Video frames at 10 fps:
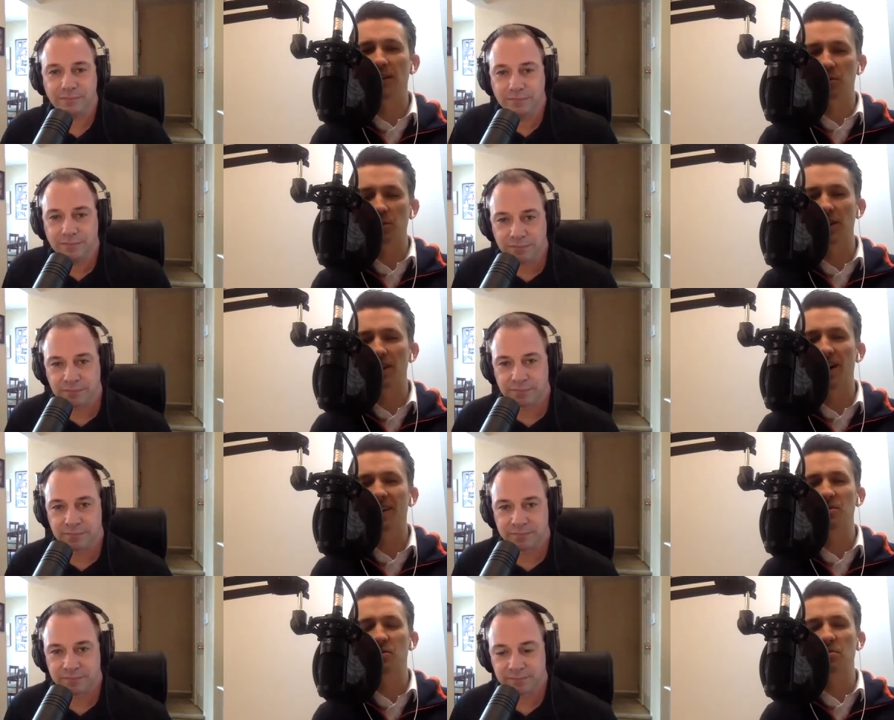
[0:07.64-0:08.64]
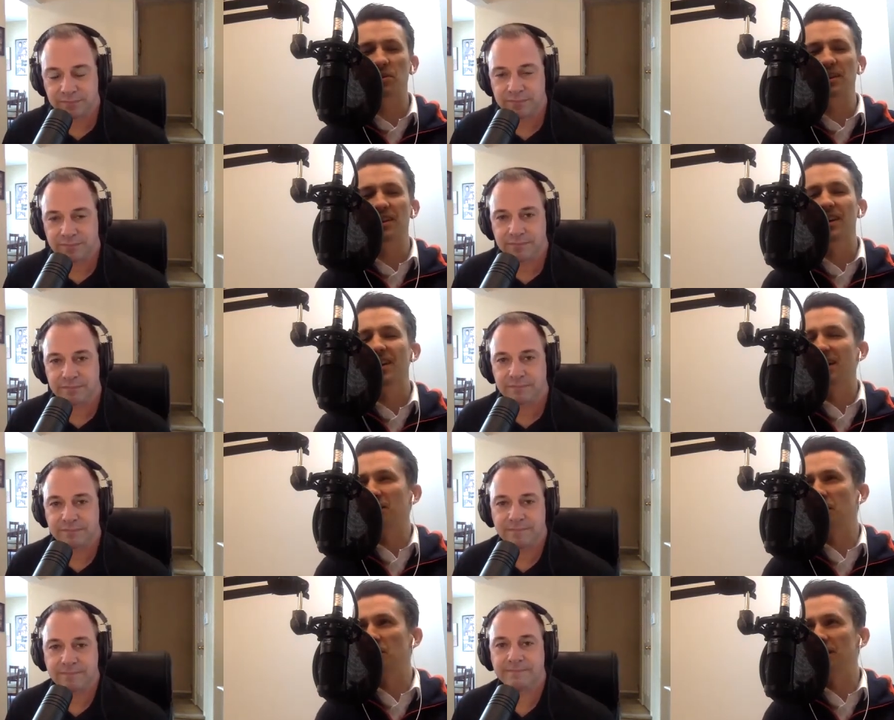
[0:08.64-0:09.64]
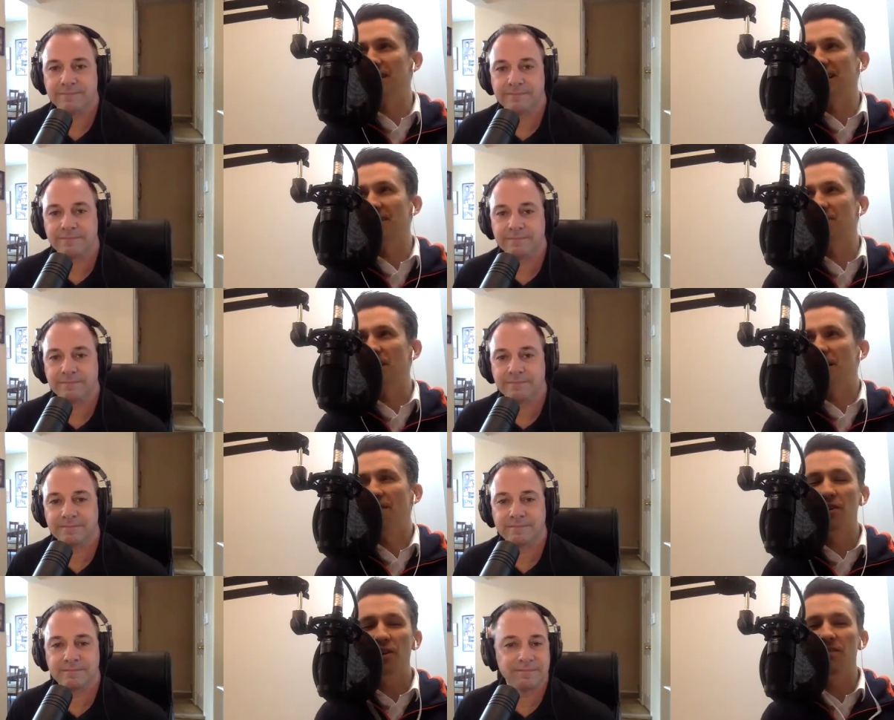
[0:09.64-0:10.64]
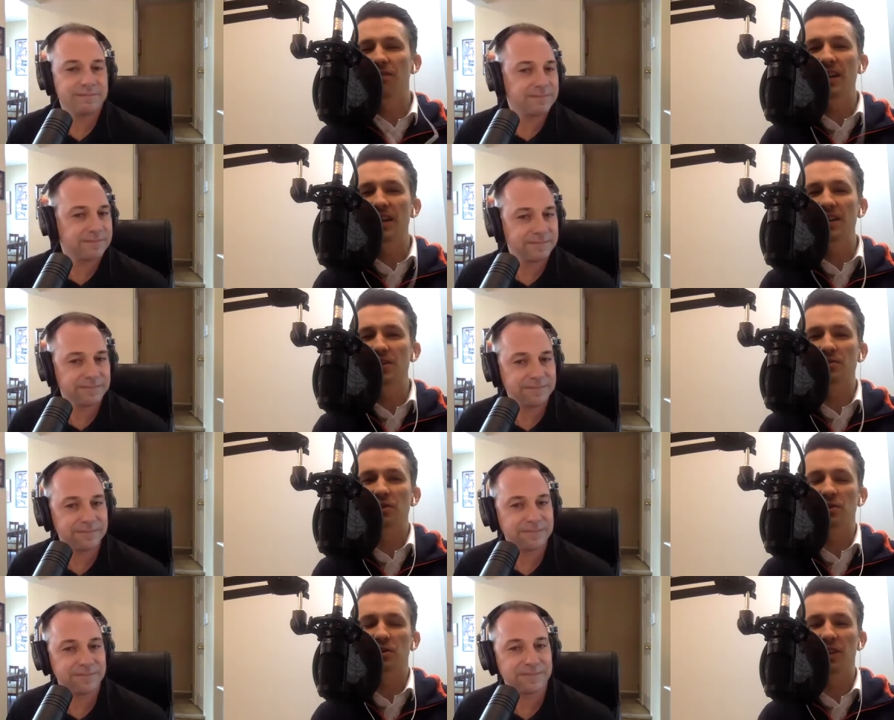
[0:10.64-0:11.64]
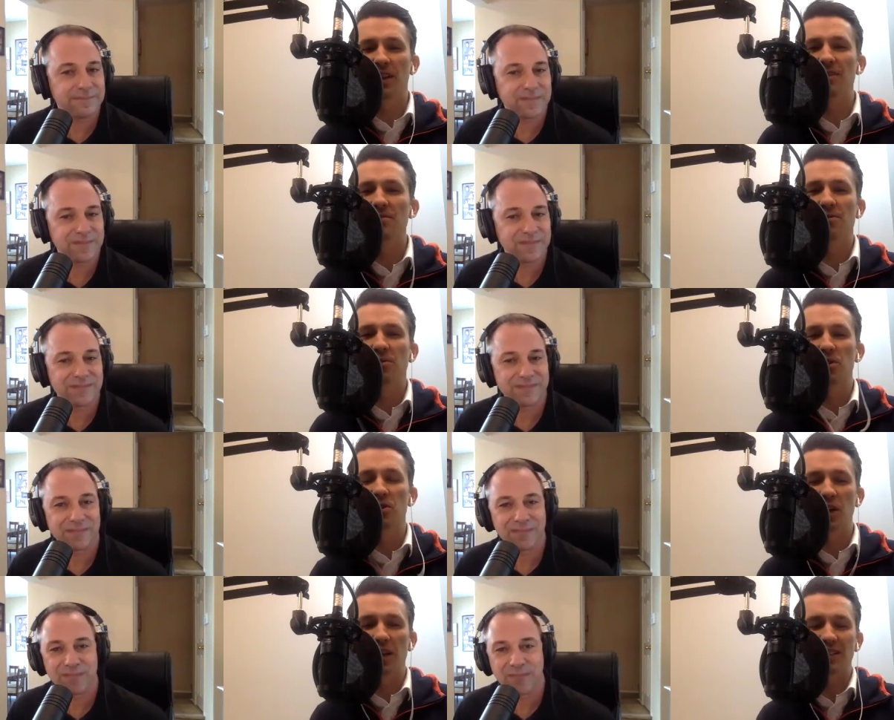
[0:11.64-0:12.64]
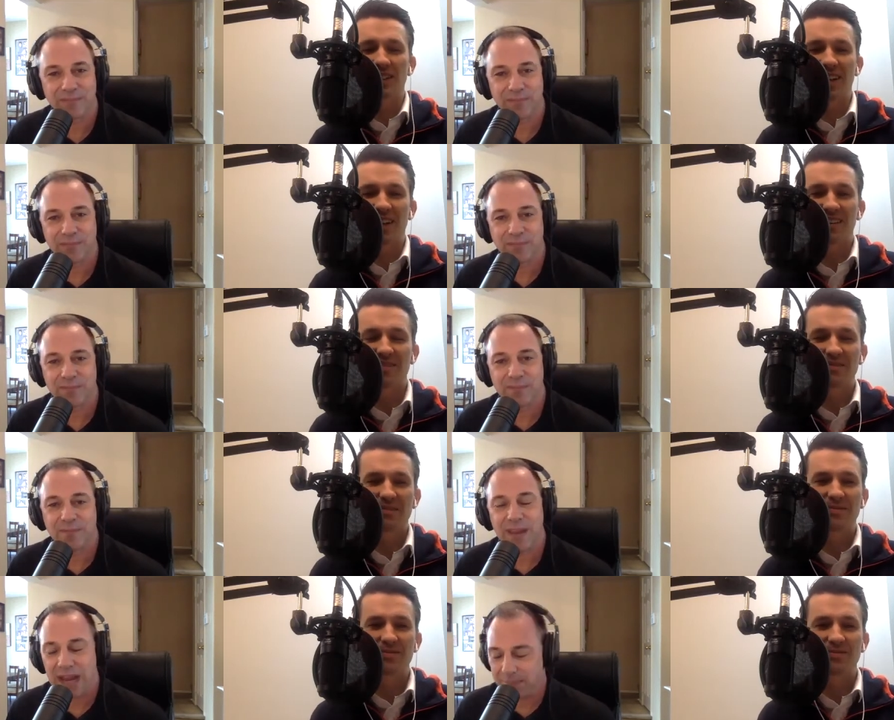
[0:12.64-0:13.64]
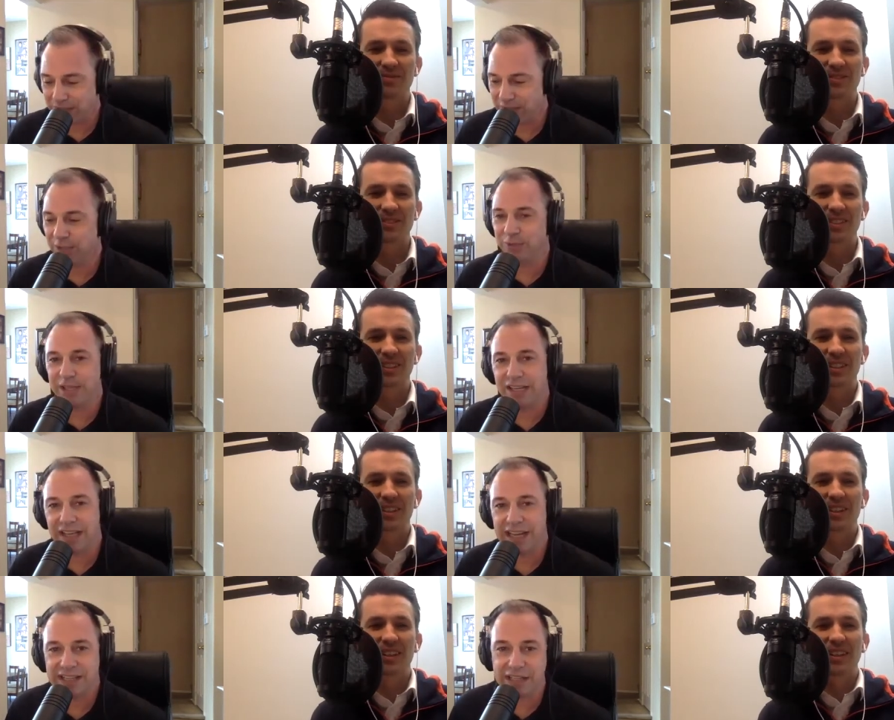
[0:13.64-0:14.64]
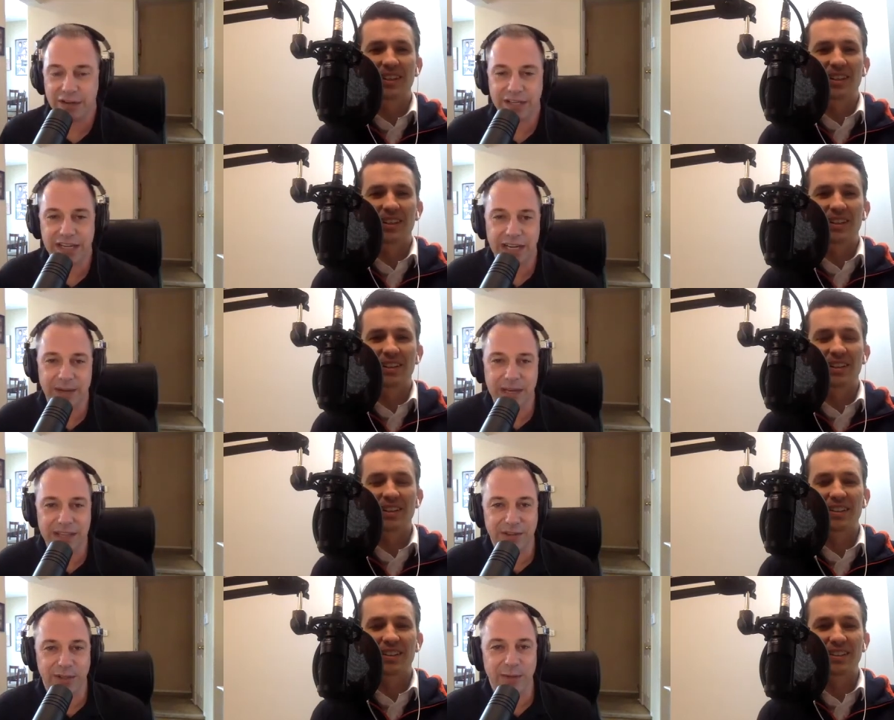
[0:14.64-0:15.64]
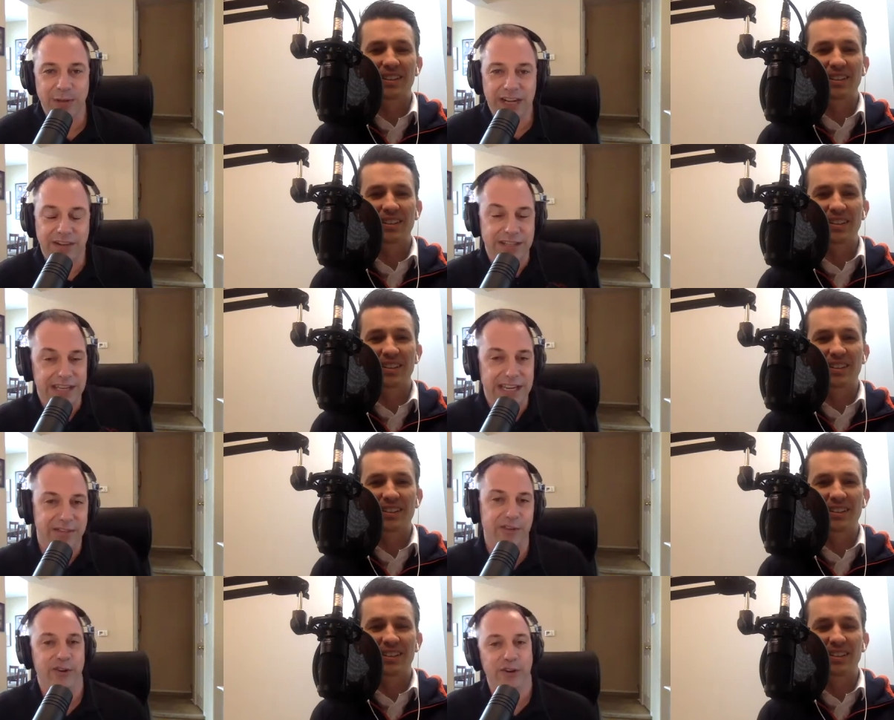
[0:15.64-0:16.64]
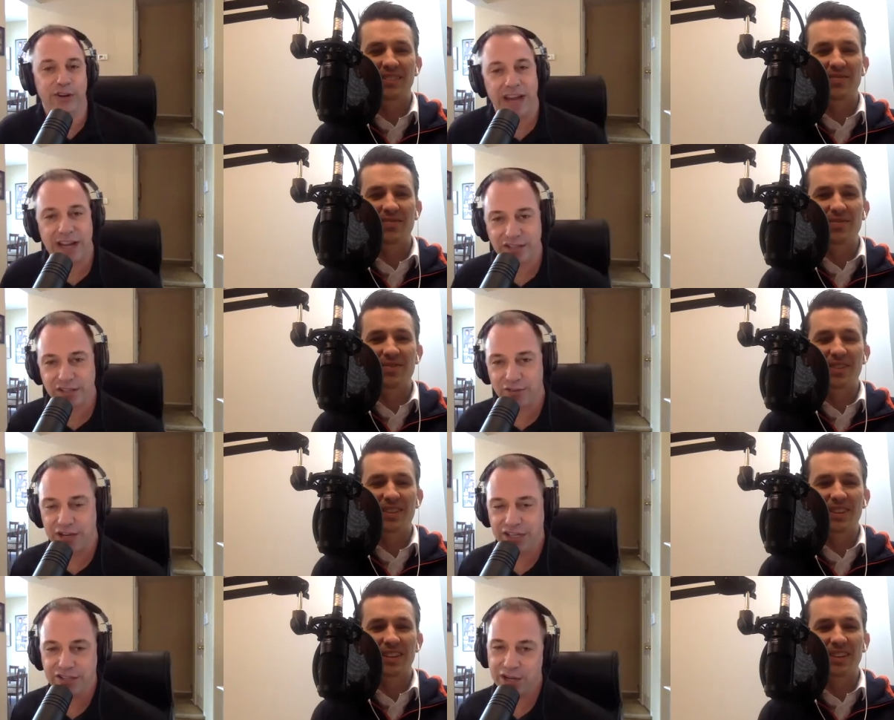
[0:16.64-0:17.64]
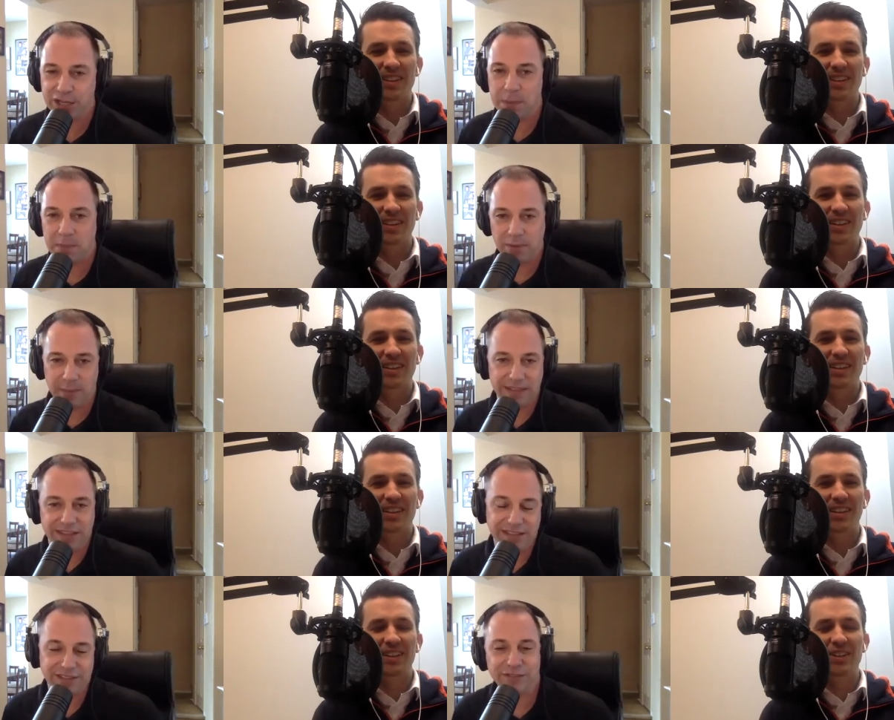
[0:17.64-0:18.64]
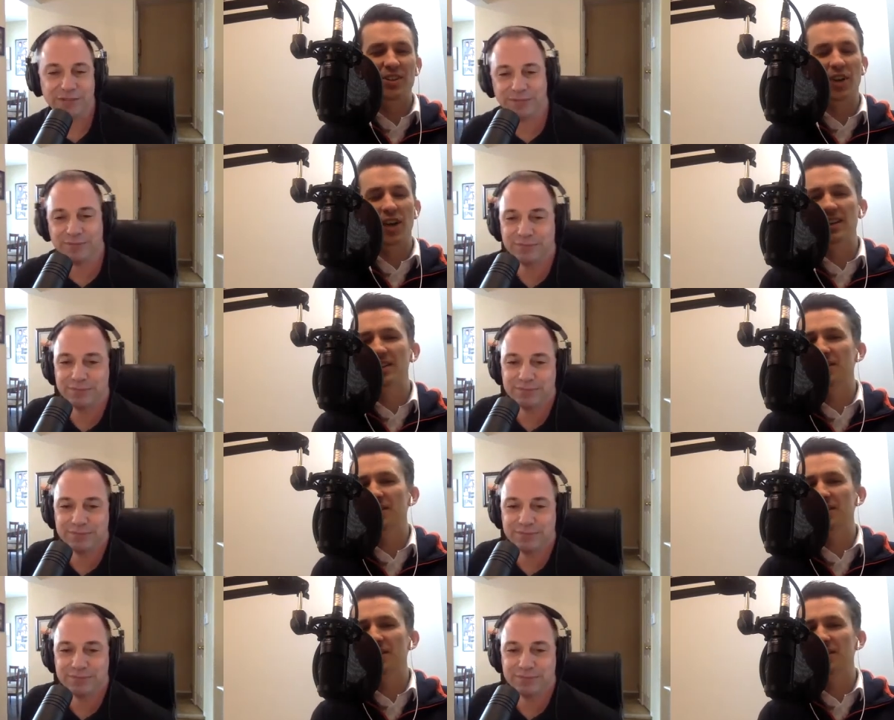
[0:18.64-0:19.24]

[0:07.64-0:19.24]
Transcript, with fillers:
Speaker 1: So we thought this would be, on closing day, a very fitting interview. So thank you for joining us today.
Speaker 2: Absolutely. Glad to know that I'm not the only one out in ether actually trying to talk to people about this.
Speaker 1: Trying to